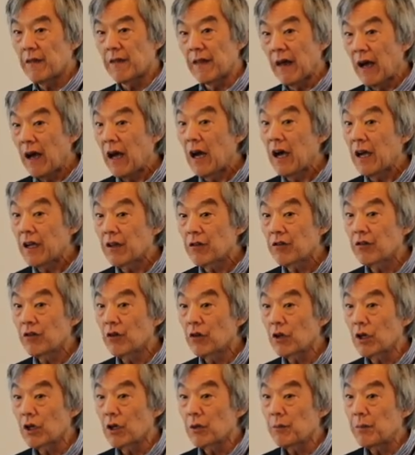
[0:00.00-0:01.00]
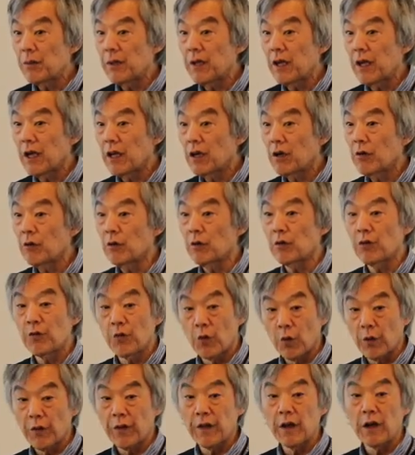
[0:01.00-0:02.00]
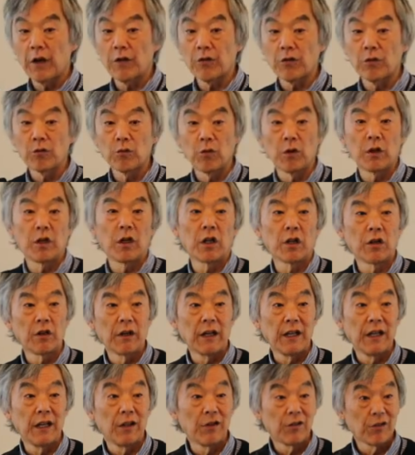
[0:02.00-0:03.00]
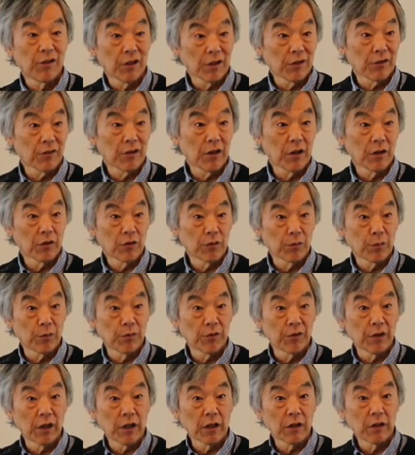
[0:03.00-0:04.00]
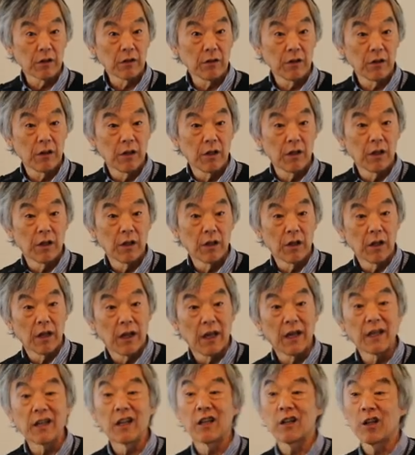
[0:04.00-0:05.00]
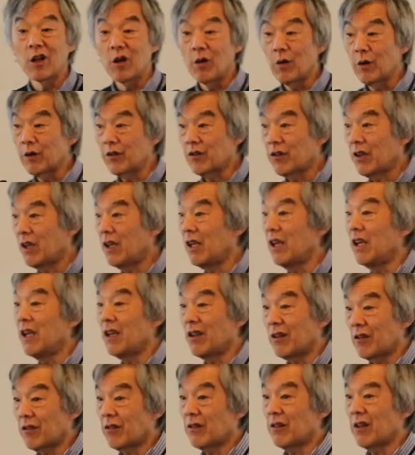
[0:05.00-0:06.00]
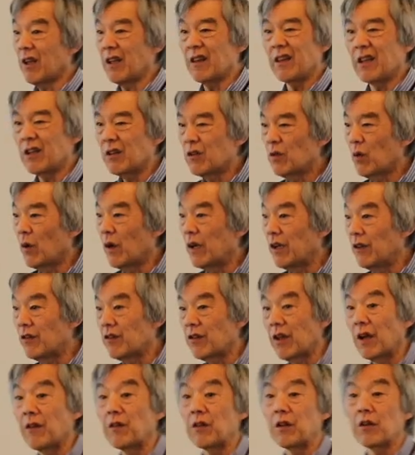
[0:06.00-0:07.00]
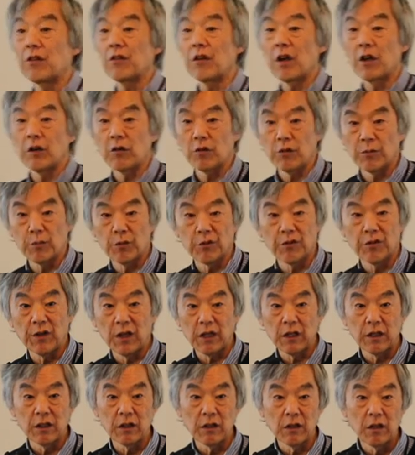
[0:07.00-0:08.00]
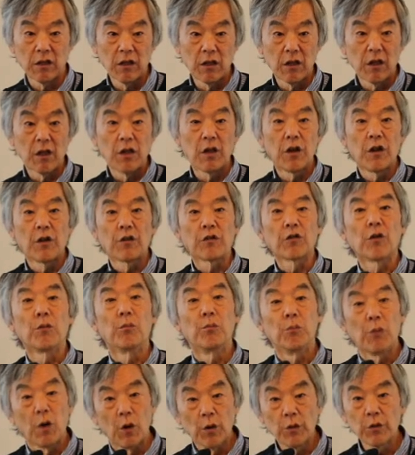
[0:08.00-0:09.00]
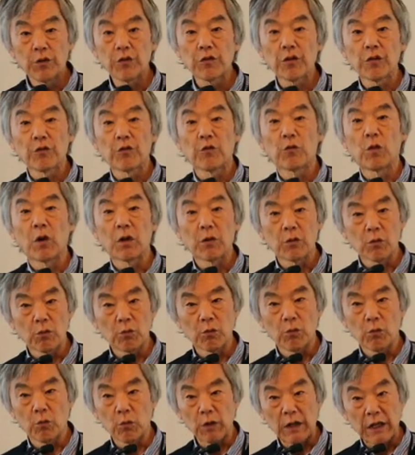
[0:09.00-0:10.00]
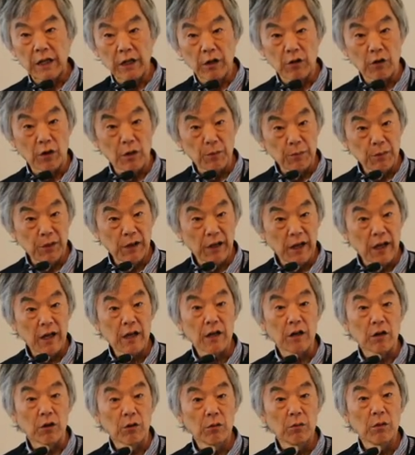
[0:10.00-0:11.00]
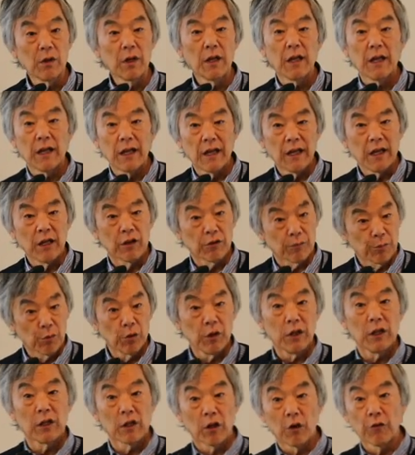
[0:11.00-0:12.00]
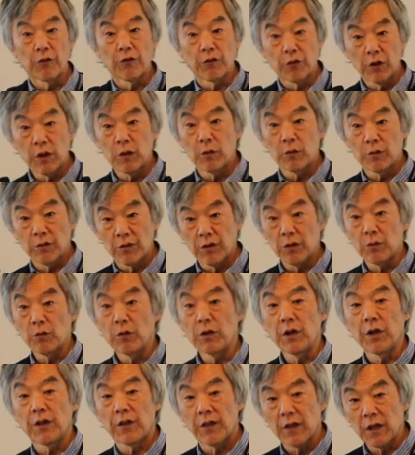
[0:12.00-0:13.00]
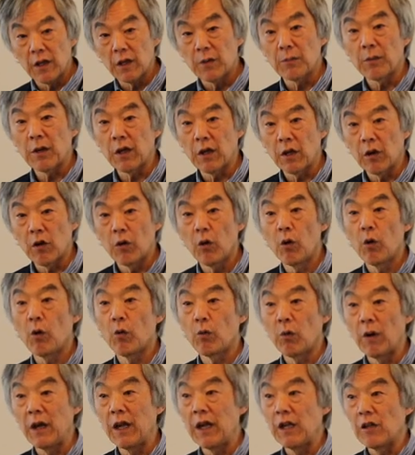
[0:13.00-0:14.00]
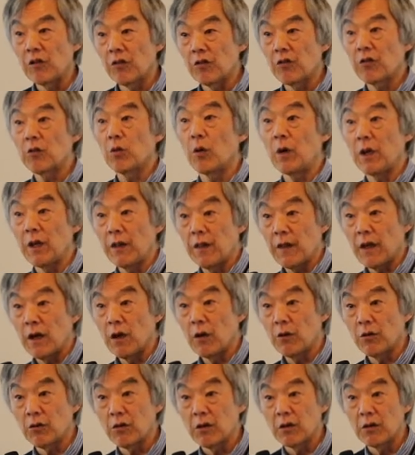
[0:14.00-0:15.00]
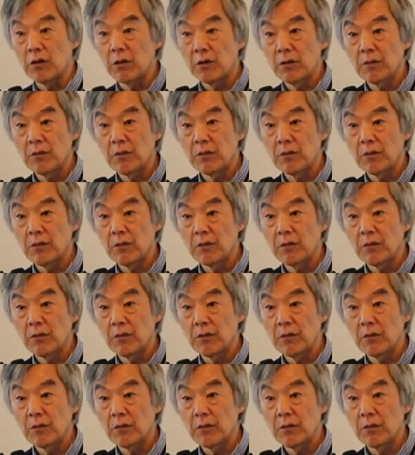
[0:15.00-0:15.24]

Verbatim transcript: The highest note on a piano is 4,186 cycles per second. And the lowest key is 27 cycles per second. So most of what we hear on a piano is pretty low frequency when you think about our whole range is 20,000.